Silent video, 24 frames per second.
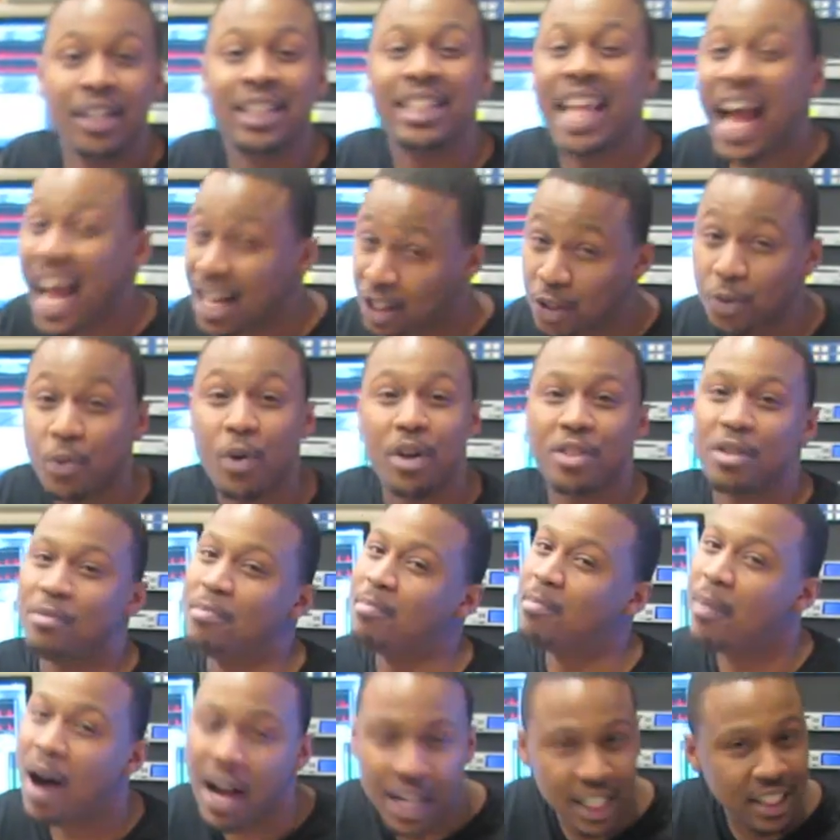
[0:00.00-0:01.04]
That's where
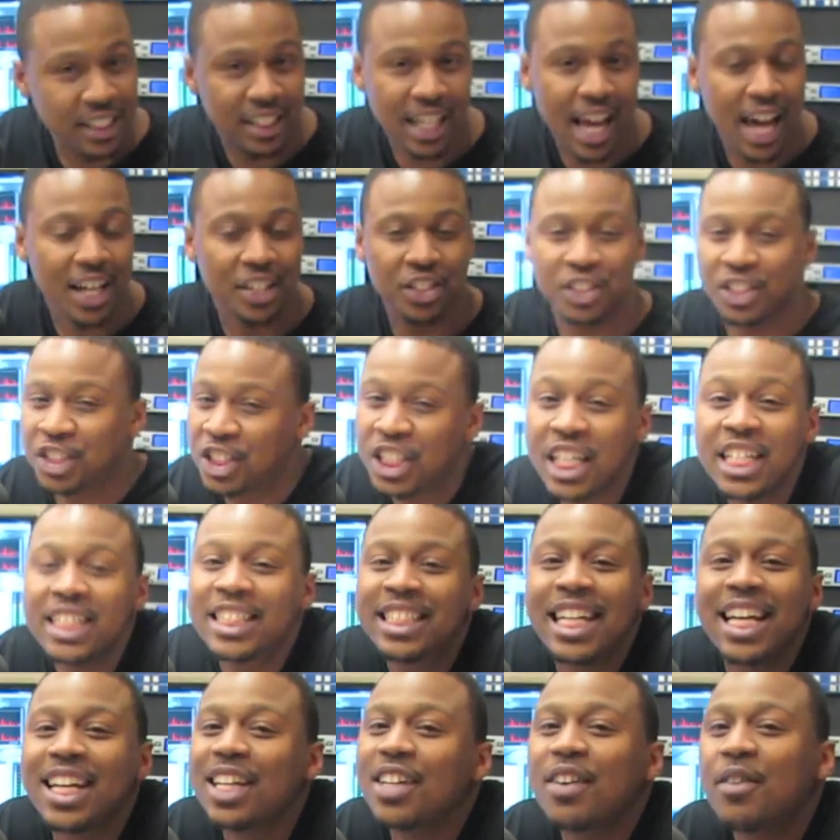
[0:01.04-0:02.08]
the money's at.
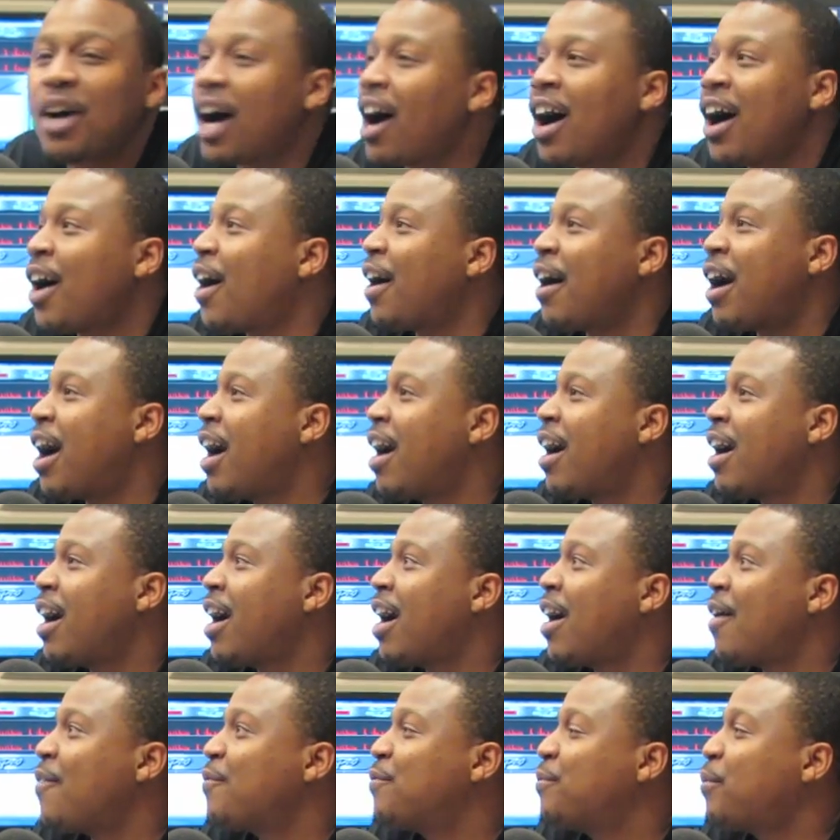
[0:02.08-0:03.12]
She did
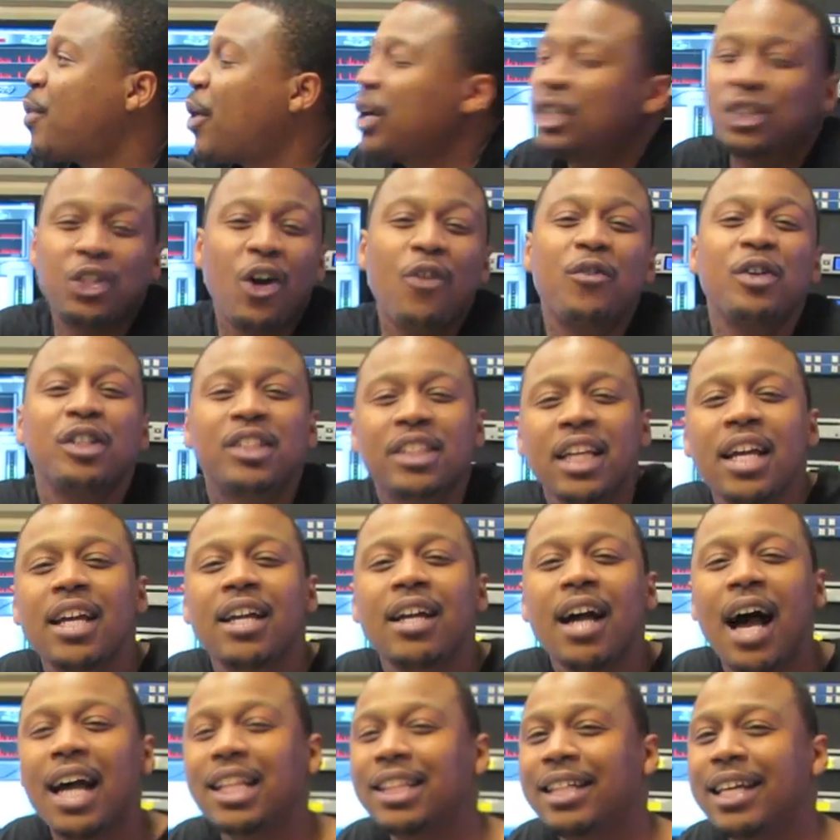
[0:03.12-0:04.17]
a voiceover
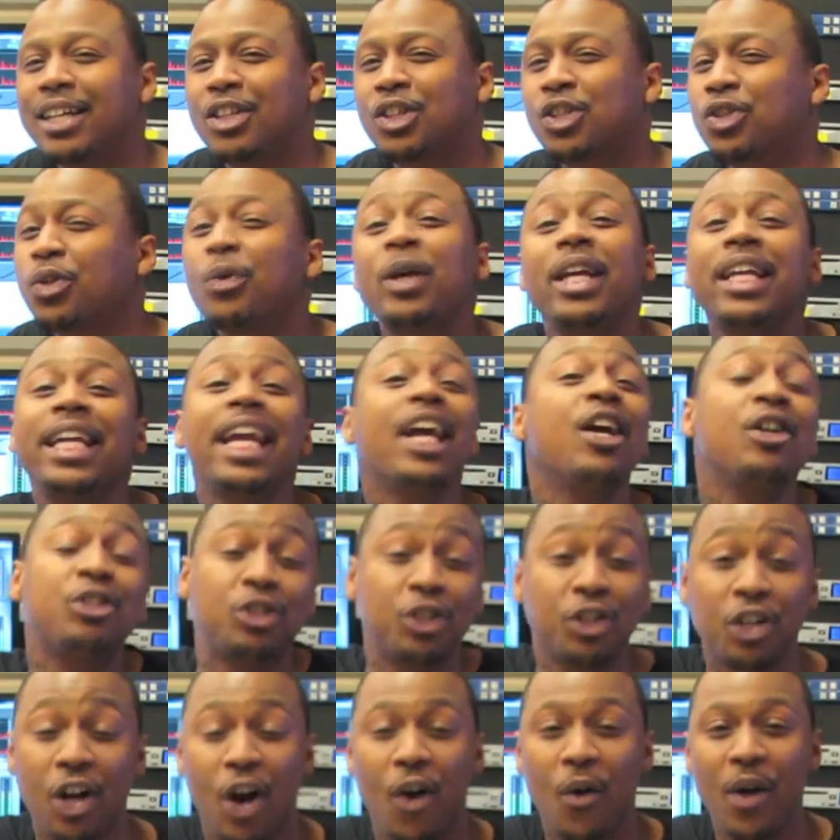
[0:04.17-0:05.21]
thing, I think, 3
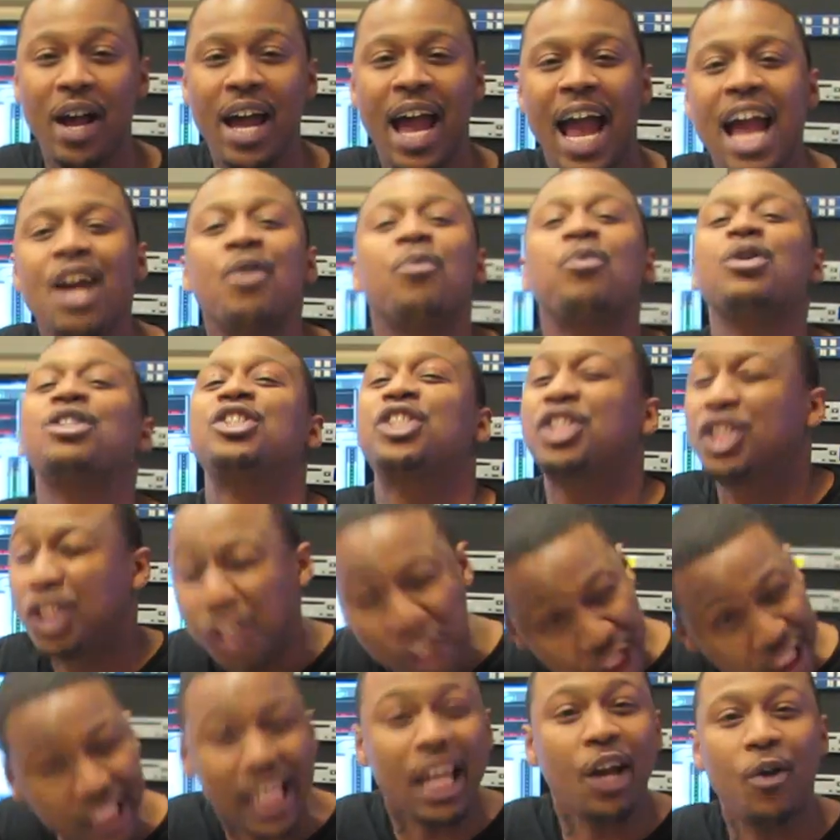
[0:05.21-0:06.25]
years ago and was
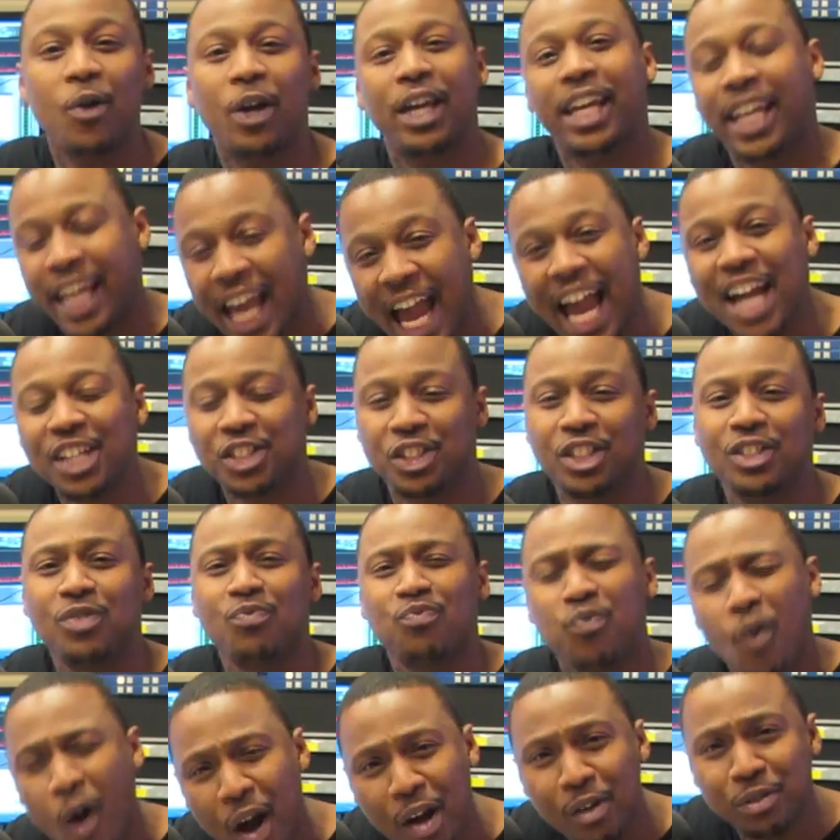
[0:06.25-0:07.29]
still
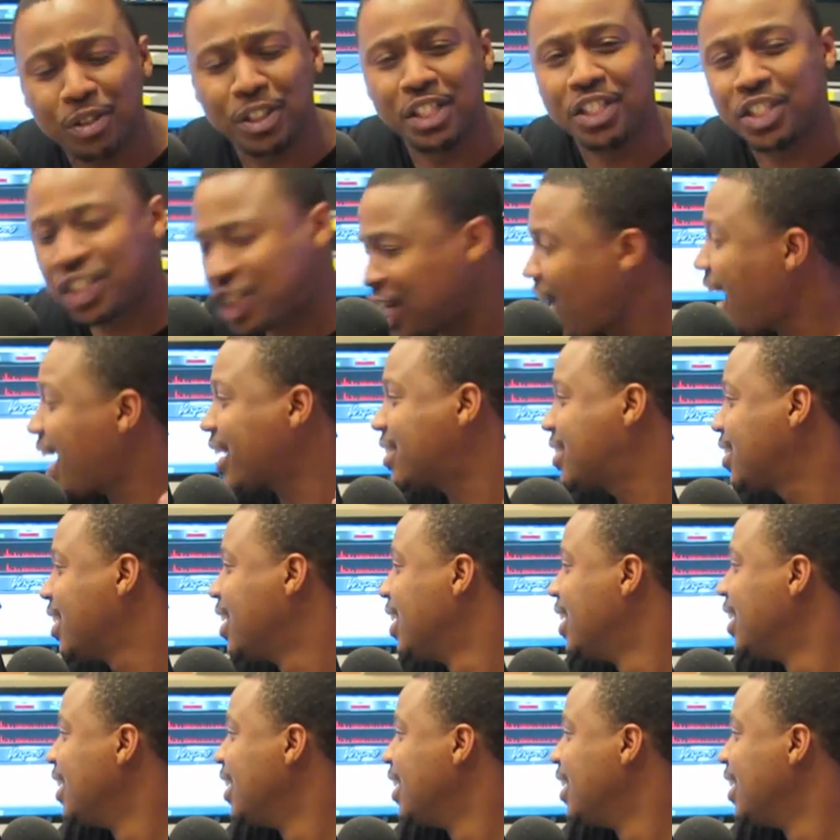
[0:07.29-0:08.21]
cashing royalty checks.